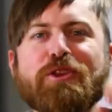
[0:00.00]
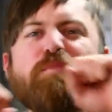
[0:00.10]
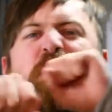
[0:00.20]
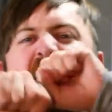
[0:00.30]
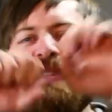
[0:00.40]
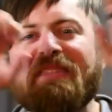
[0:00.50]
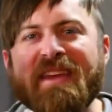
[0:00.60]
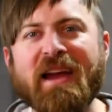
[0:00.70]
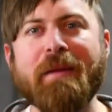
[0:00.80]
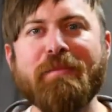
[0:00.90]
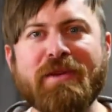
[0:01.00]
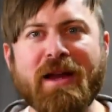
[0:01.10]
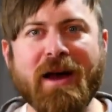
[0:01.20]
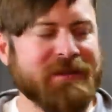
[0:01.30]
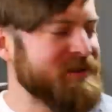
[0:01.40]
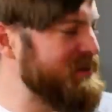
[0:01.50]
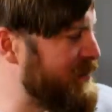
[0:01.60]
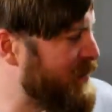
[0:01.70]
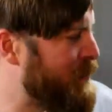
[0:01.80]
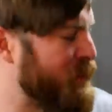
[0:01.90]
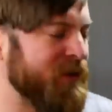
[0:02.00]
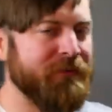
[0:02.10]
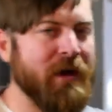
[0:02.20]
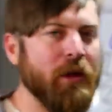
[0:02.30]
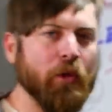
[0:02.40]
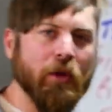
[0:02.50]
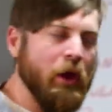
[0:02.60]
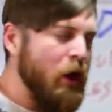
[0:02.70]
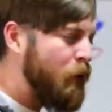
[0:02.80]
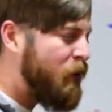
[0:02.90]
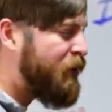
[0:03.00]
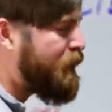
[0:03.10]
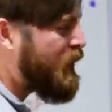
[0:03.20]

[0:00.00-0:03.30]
You may think I'm nuts, but follow along with